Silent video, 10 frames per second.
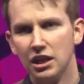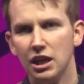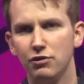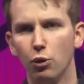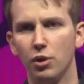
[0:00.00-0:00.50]

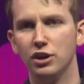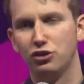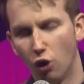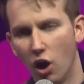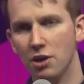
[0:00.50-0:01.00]
if you want to
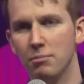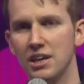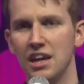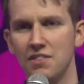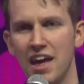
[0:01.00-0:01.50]
join
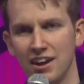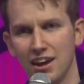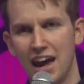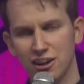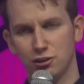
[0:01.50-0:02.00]
me in that
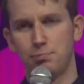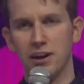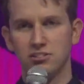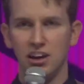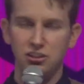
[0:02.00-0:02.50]

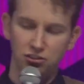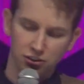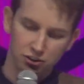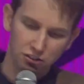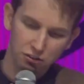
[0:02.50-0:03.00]

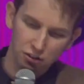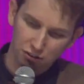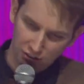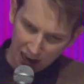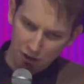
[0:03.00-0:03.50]
expectation. Could you
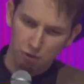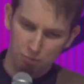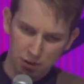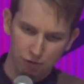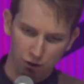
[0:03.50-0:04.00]
just stand
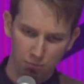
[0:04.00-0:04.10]
with me for a